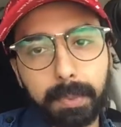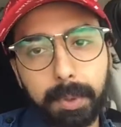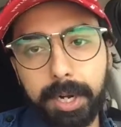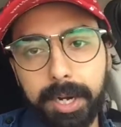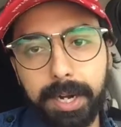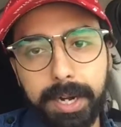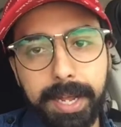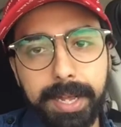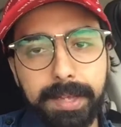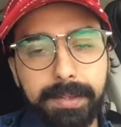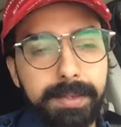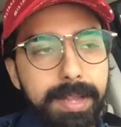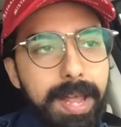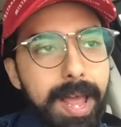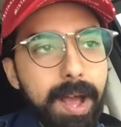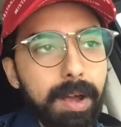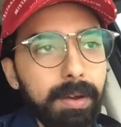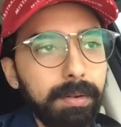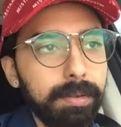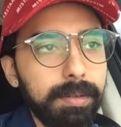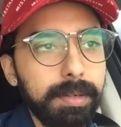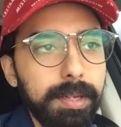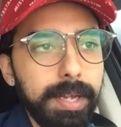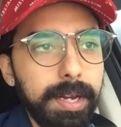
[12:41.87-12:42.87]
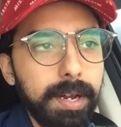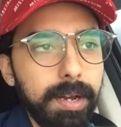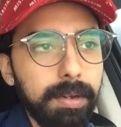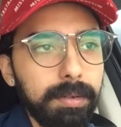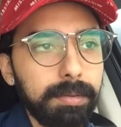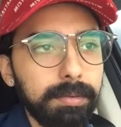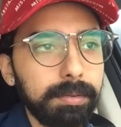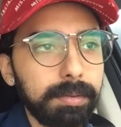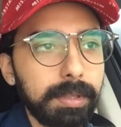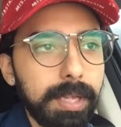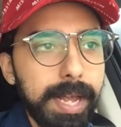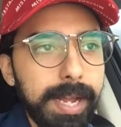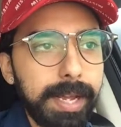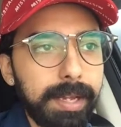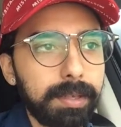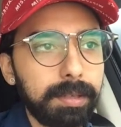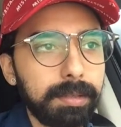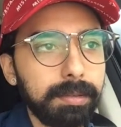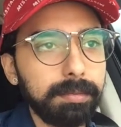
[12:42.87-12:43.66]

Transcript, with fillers: where it is now, you know? Like,